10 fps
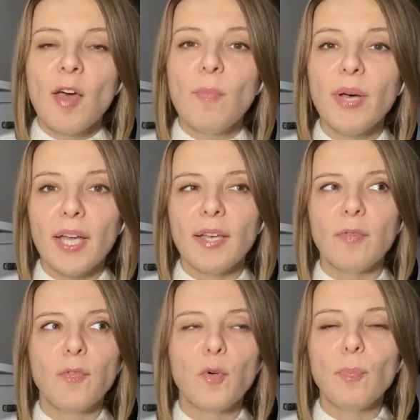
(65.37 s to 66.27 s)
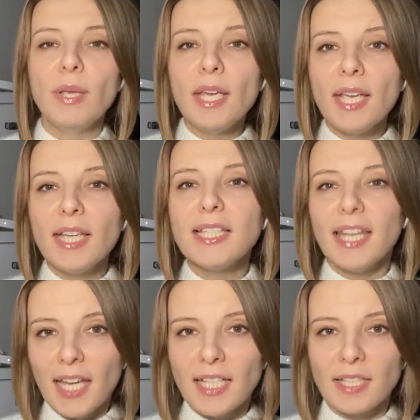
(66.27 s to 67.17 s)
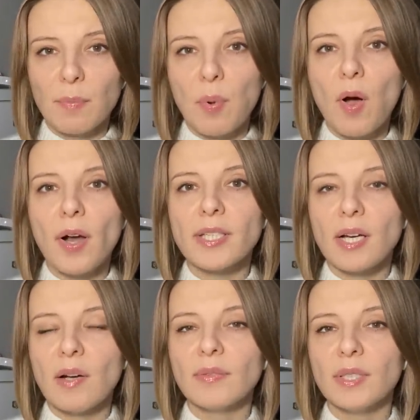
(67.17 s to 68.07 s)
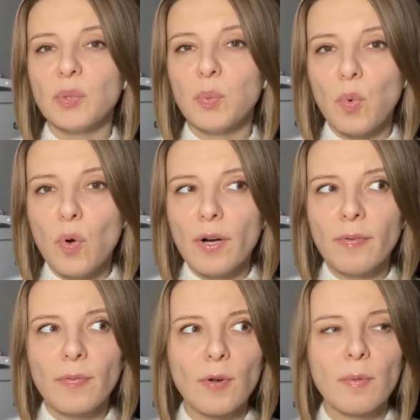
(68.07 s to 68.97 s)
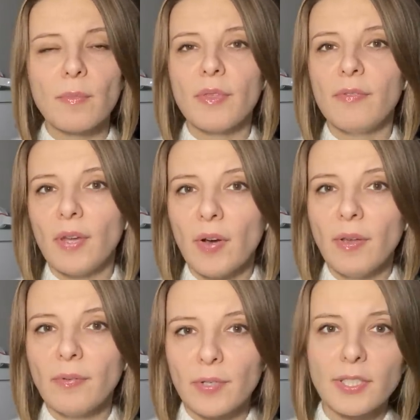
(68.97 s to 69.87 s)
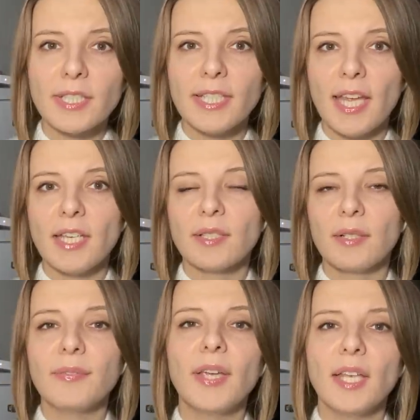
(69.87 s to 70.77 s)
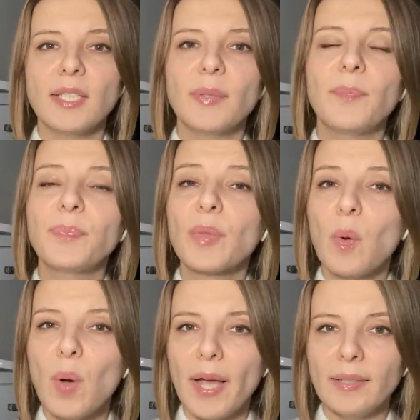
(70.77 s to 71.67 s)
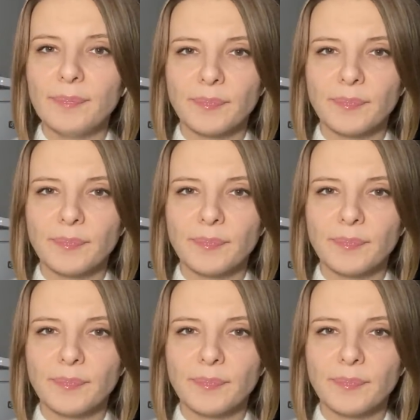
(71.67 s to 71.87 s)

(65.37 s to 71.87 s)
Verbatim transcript: But for me, it is a part of this war from the very first days of it. Why?